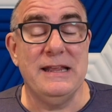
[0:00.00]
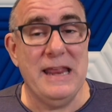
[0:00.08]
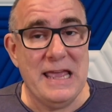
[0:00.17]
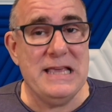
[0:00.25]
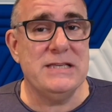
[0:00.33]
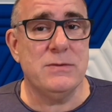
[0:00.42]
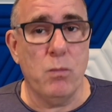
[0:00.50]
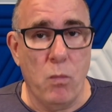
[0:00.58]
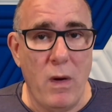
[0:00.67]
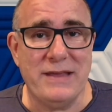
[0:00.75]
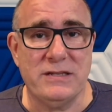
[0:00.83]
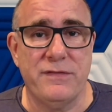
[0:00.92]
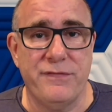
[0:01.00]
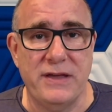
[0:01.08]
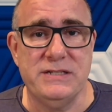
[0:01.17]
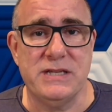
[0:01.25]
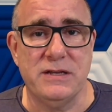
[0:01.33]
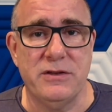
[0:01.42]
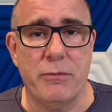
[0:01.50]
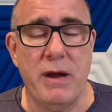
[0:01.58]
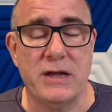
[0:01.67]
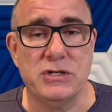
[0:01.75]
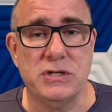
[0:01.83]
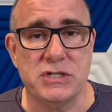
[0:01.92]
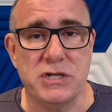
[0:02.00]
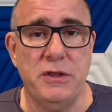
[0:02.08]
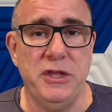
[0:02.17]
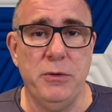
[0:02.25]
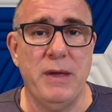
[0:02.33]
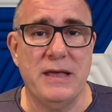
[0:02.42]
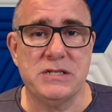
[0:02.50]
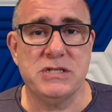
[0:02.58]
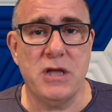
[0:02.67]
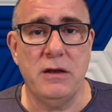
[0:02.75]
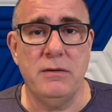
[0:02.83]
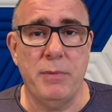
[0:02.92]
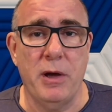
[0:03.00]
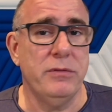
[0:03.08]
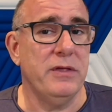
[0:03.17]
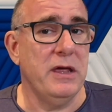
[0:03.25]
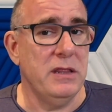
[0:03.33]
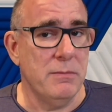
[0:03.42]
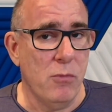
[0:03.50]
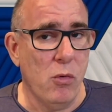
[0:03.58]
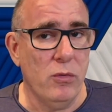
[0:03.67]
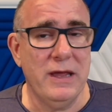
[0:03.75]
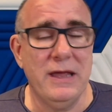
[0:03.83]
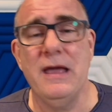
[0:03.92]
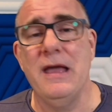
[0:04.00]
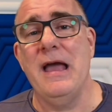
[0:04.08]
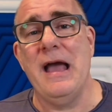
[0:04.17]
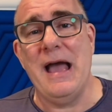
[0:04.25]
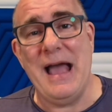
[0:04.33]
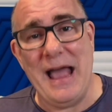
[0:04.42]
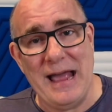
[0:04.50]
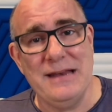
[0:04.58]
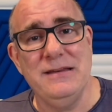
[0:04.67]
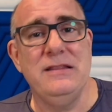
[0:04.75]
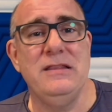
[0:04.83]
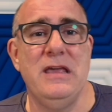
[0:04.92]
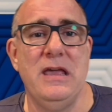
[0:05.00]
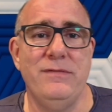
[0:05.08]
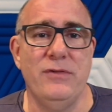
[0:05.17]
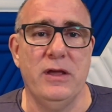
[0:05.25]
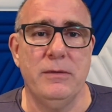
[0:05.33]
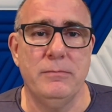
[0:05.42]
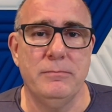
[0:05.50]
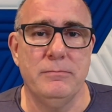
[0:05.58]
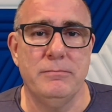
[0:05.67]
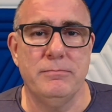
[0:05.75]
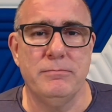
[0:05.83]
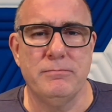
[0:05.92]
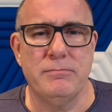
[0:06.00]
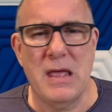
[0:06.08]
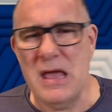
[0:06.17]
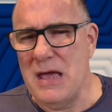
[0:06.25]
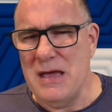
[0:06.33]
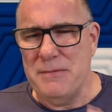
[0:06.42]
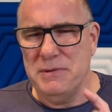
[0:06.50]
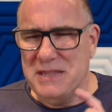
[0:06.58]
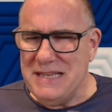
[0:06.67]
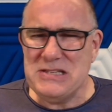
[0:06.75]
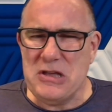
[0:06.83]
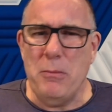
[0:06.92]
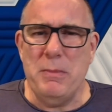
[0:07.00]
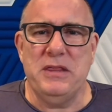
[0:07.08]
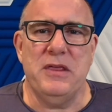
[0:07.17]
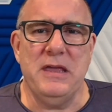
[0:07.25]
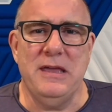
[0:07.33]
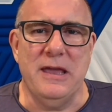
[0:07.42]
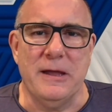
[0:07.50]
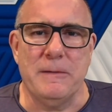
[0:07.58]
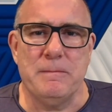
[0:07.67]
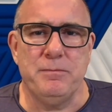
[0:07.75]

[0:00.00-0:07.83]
an east-west facing direction so that you get sun both in the morning and in the evening. But this got me thinking,